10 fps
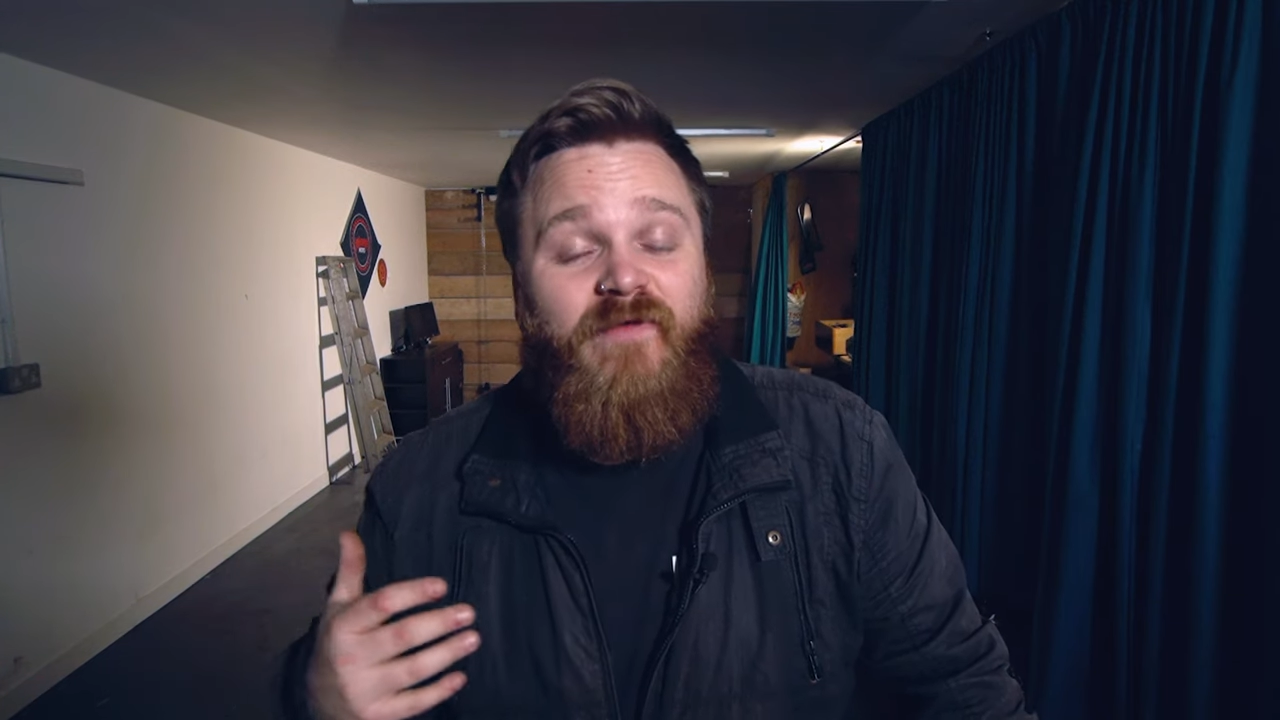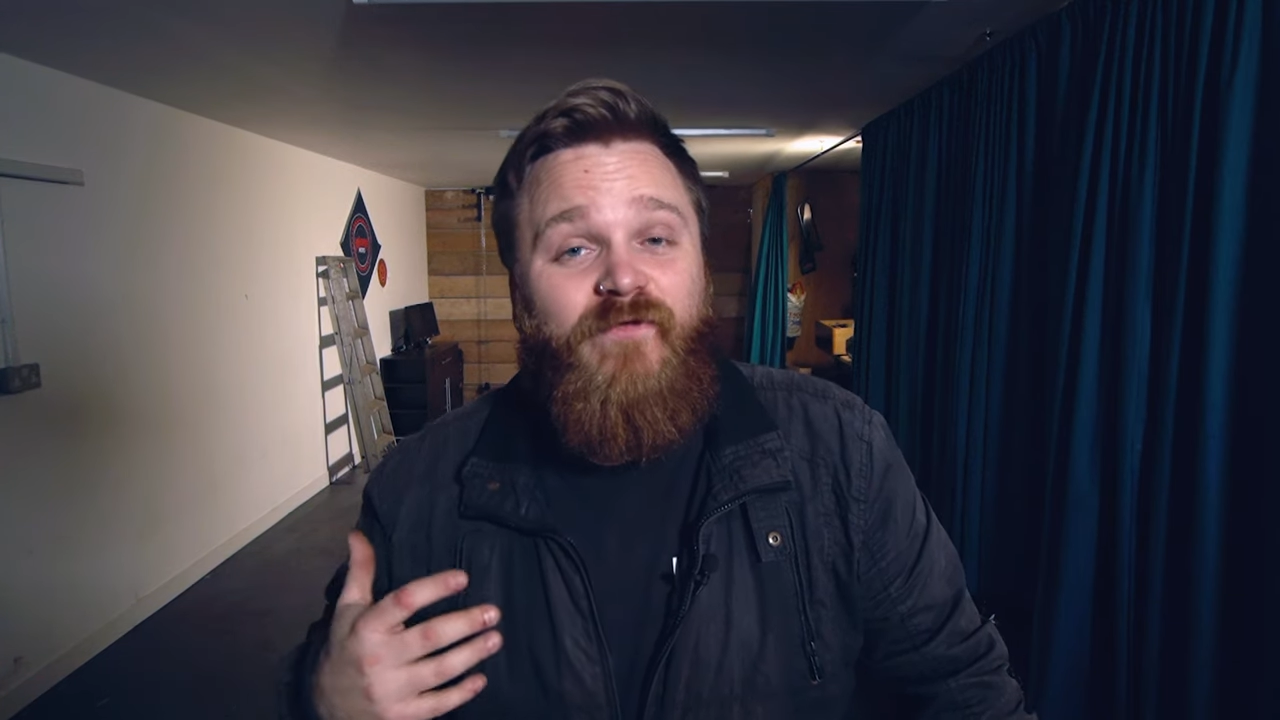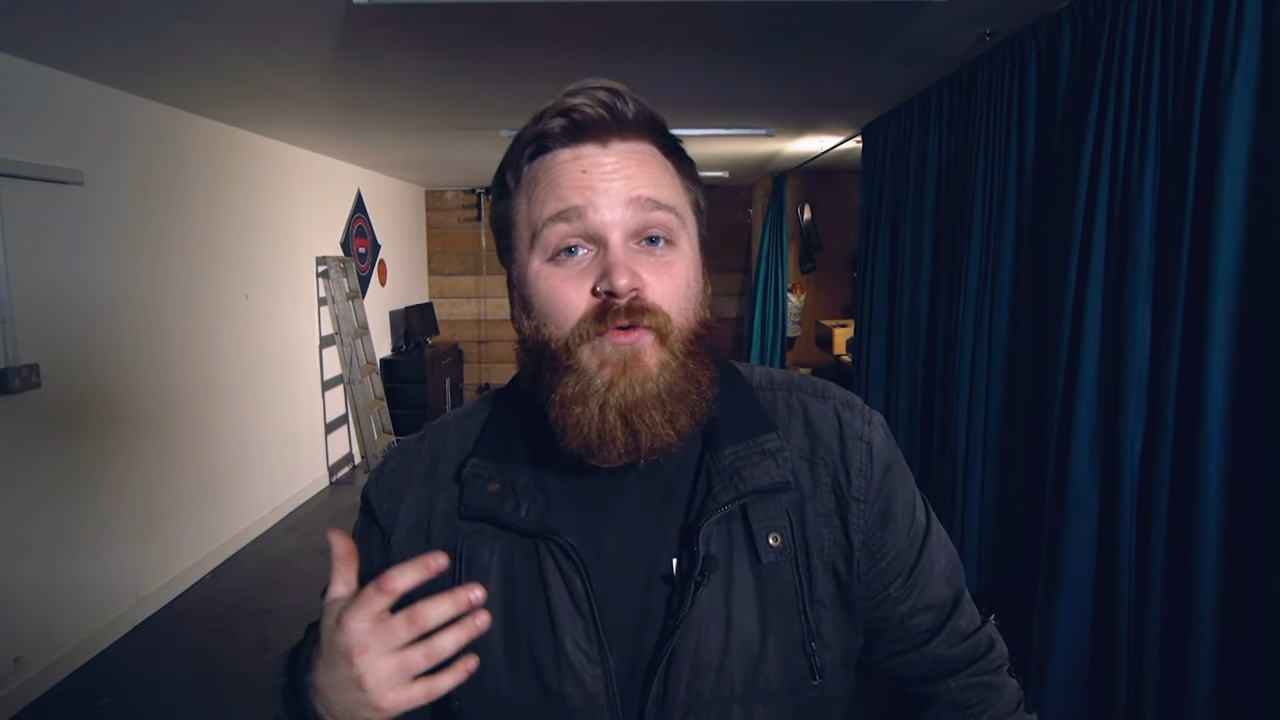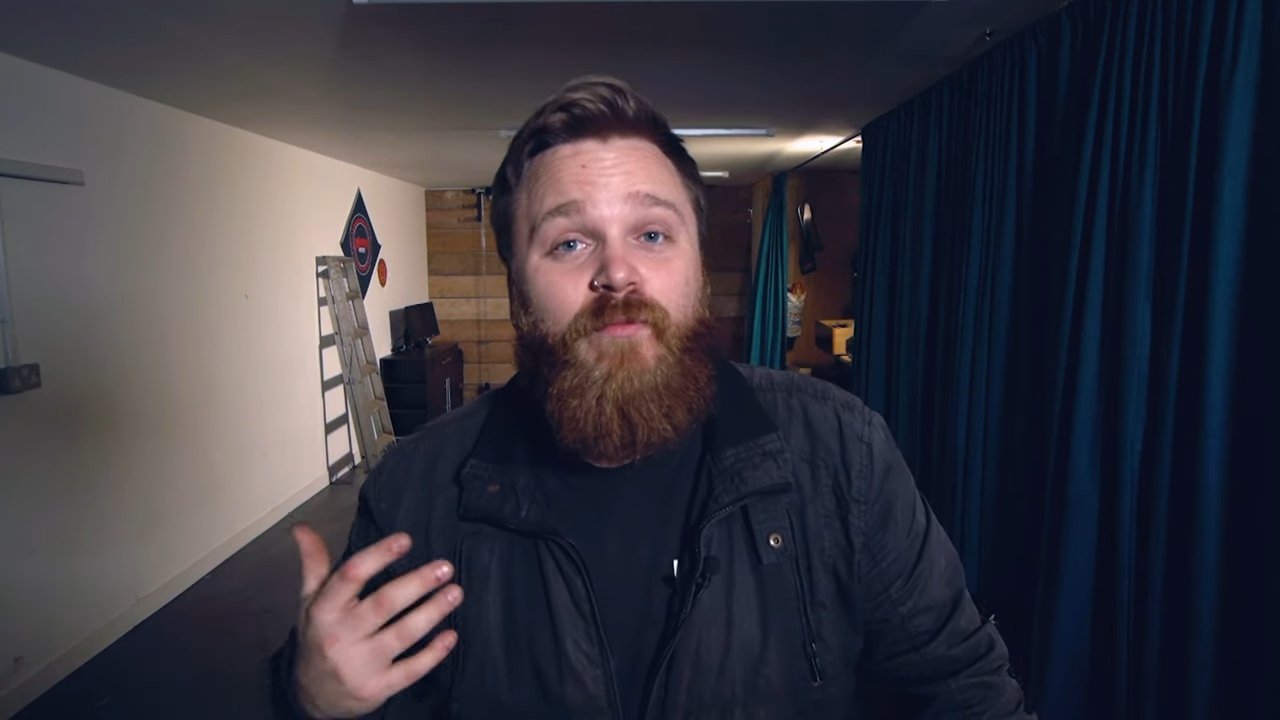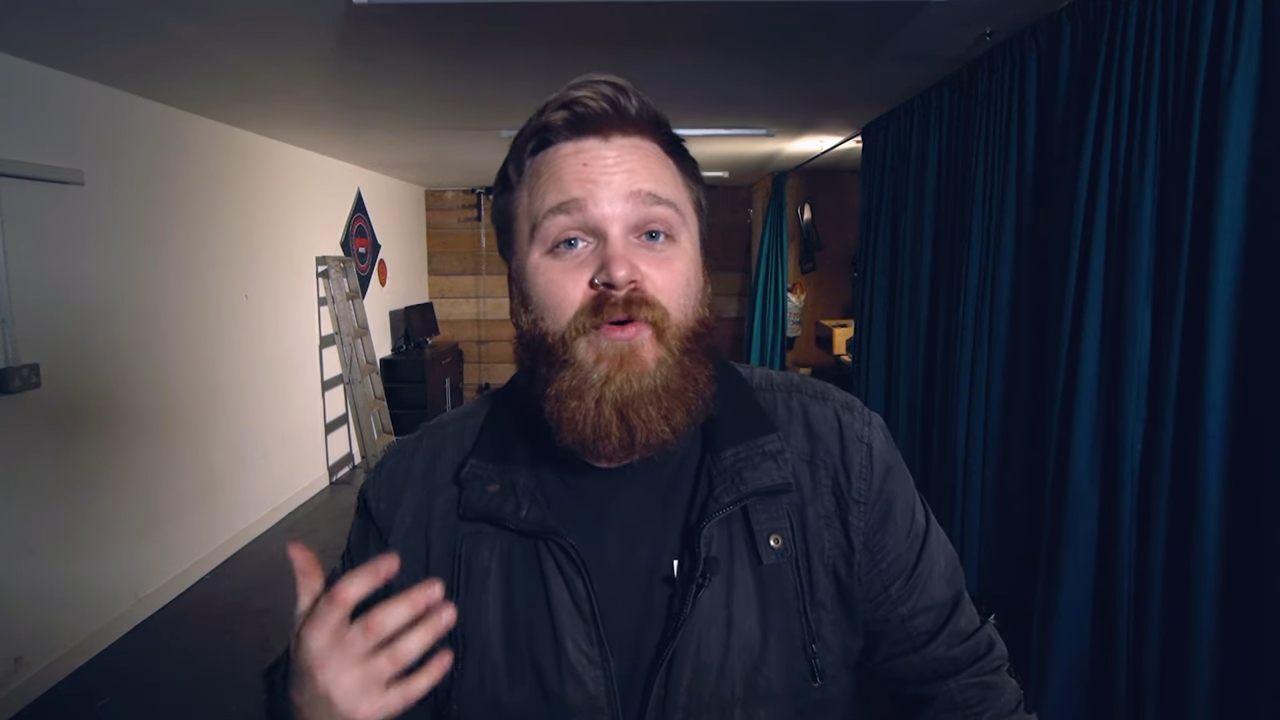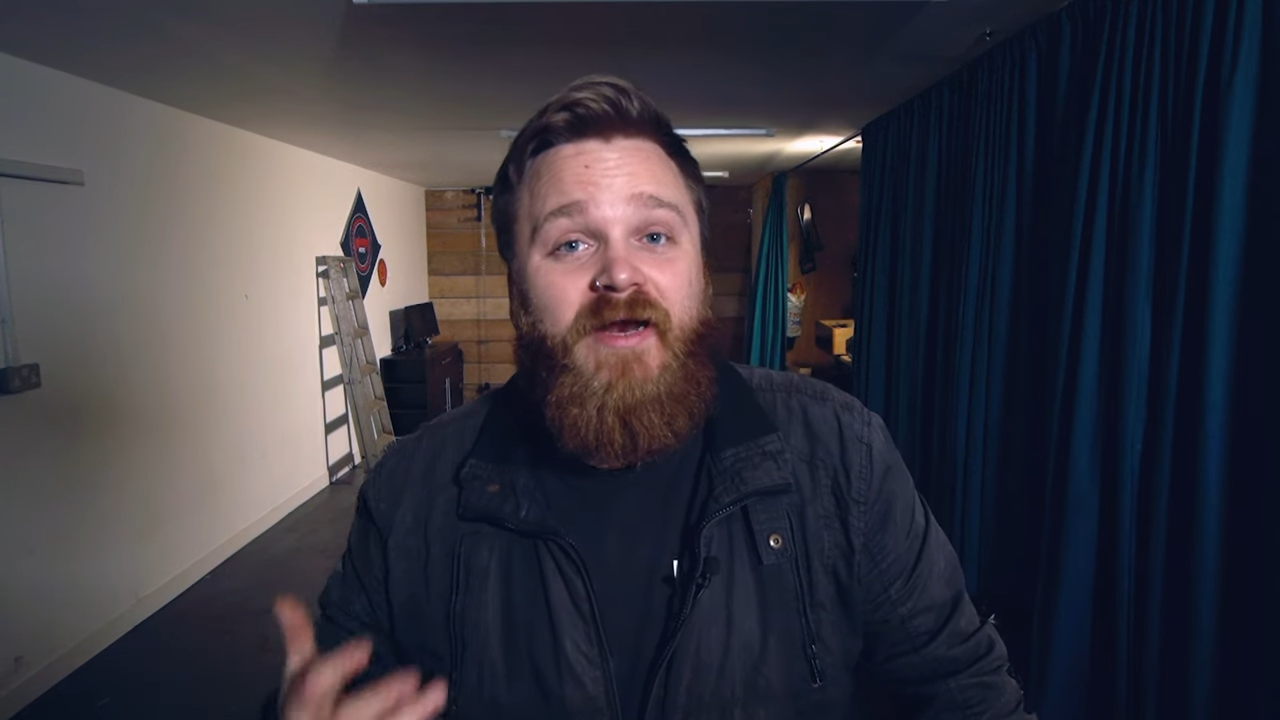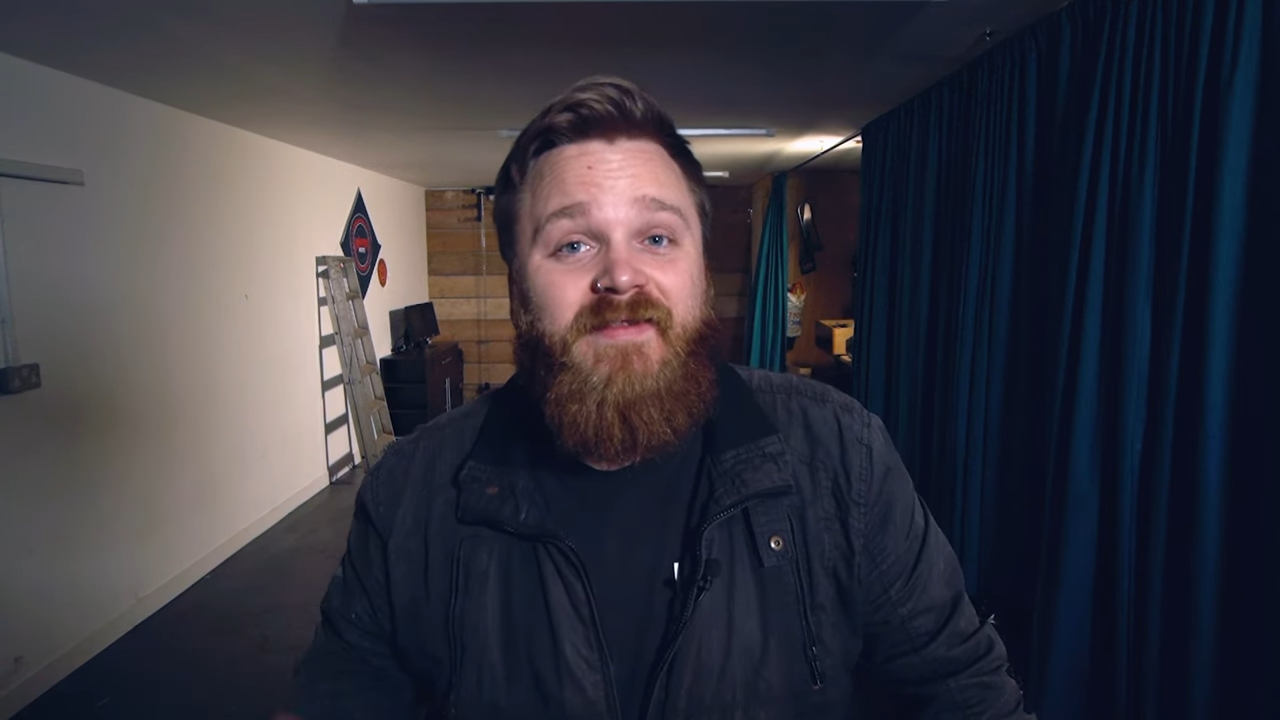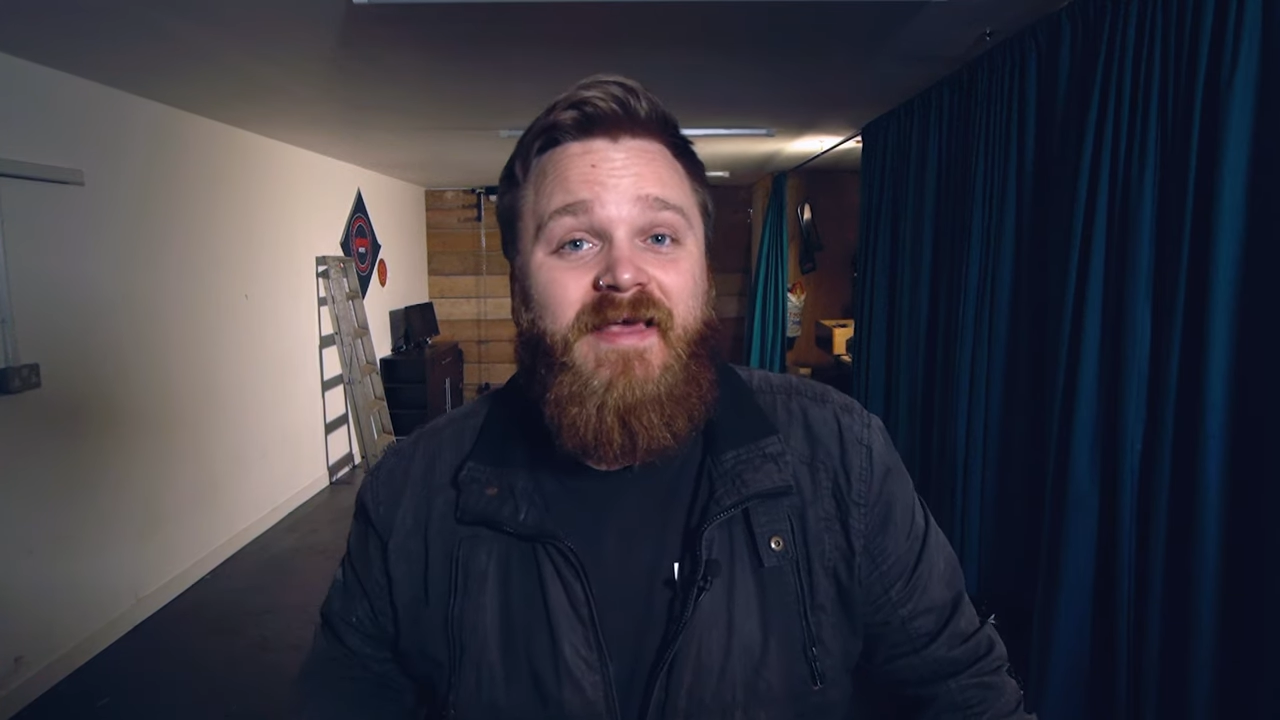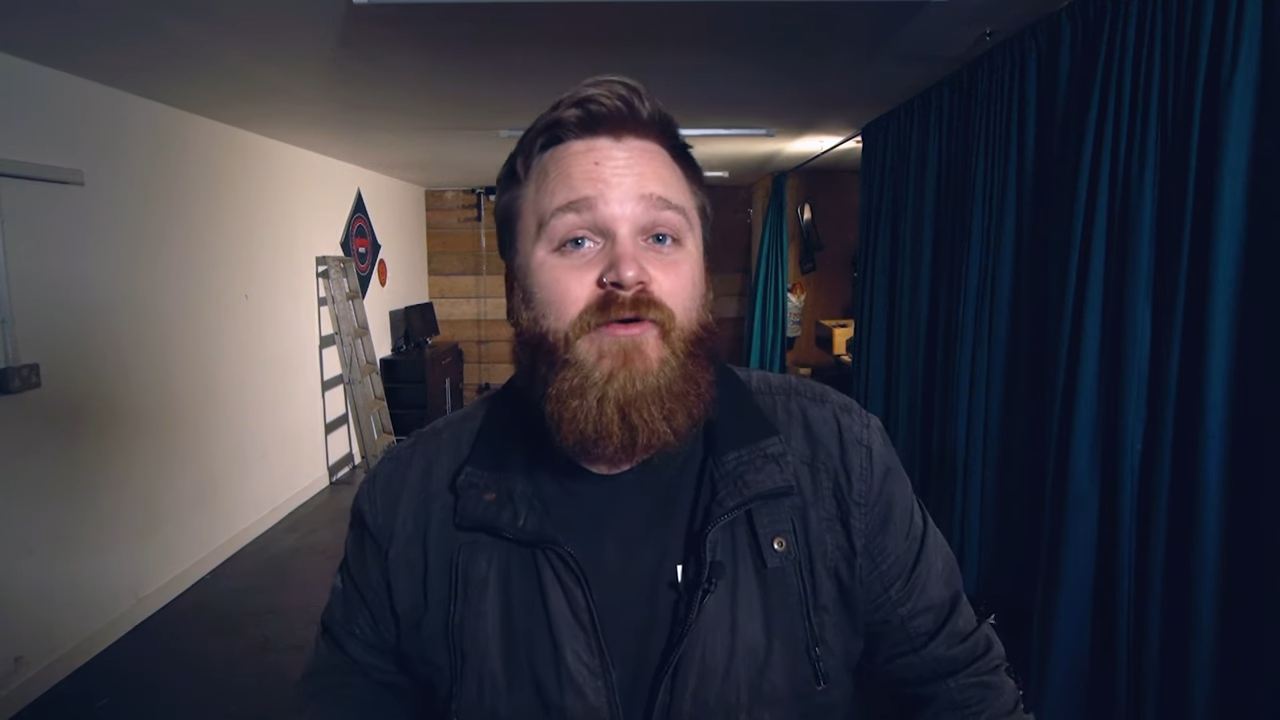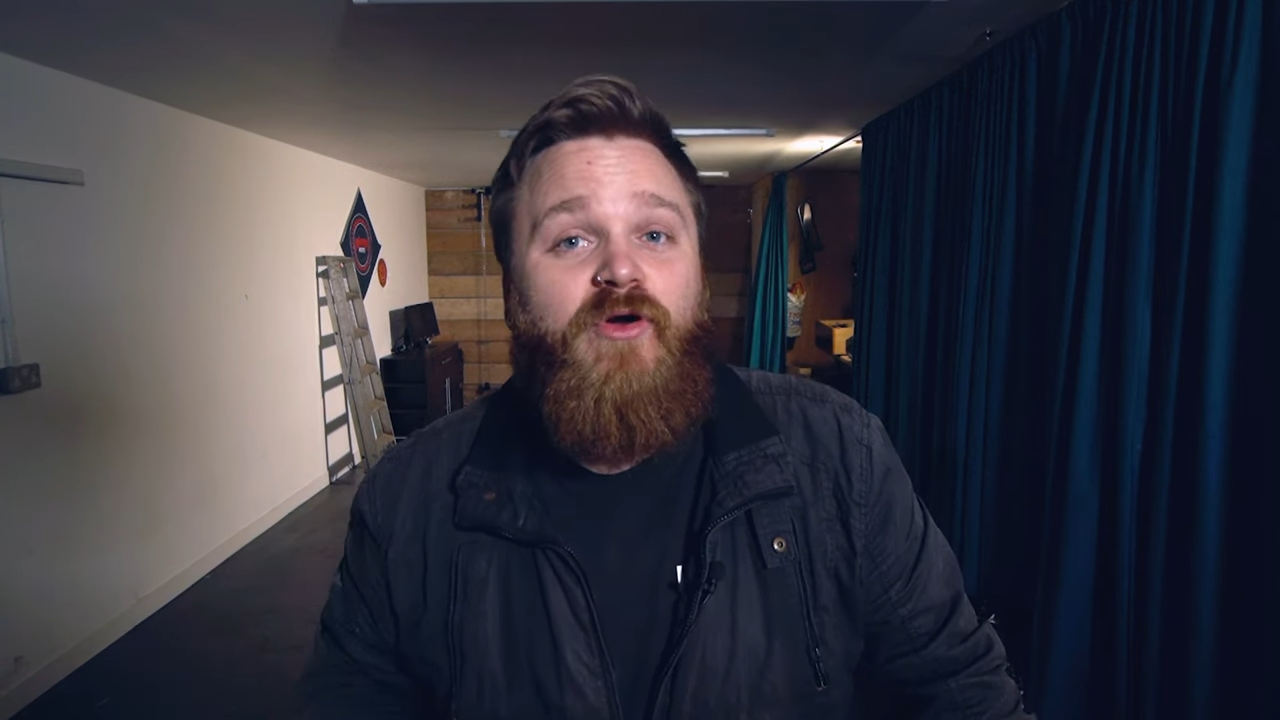full
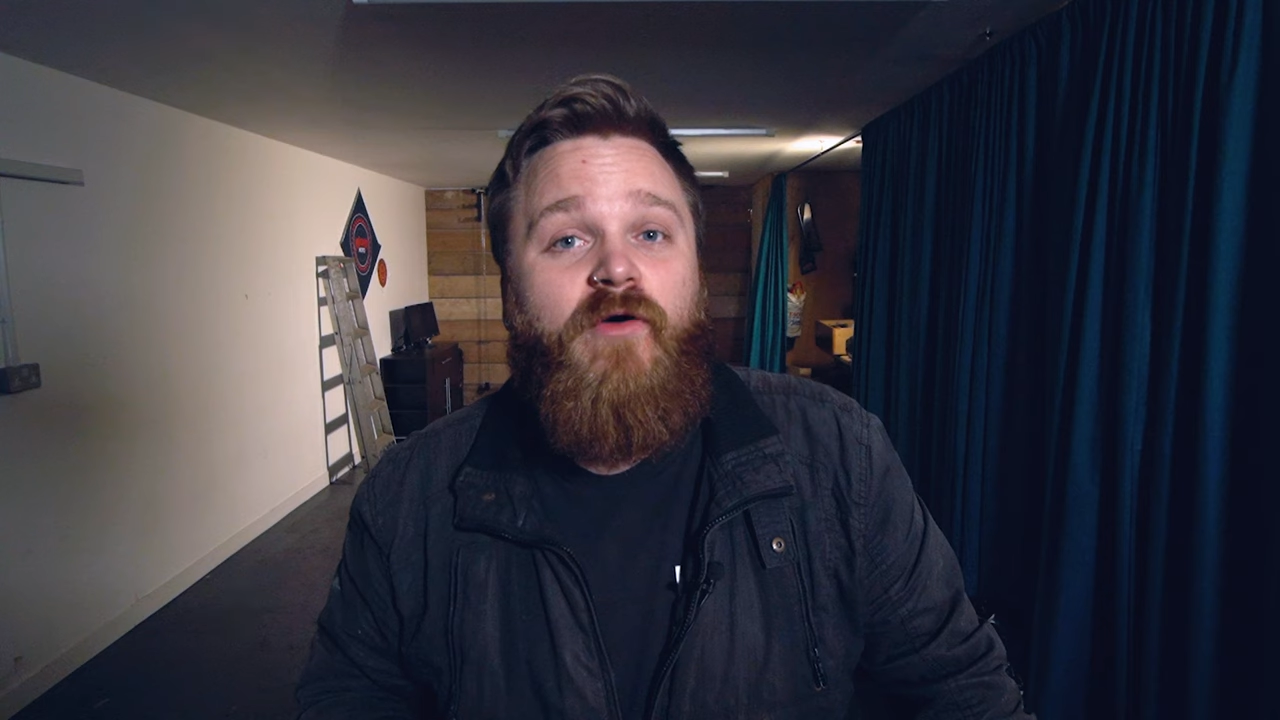breakdown